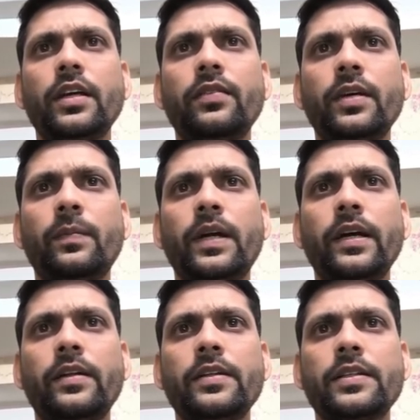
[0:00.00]

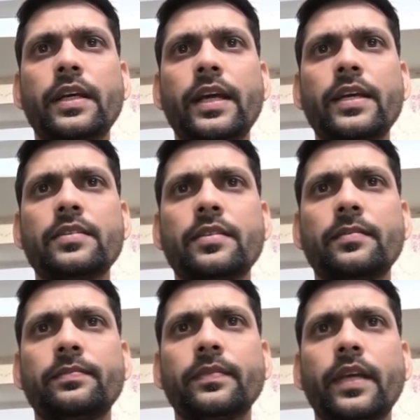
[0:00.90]
applied this case,
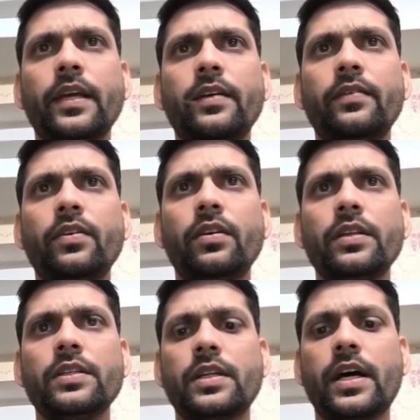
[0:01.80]
and we got
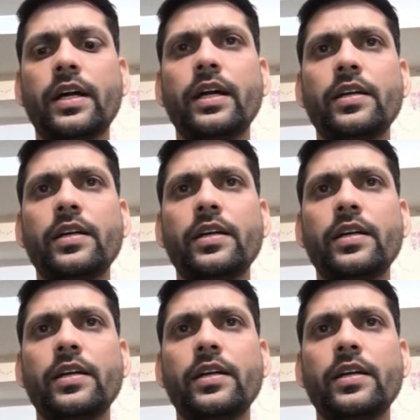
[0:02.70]
this target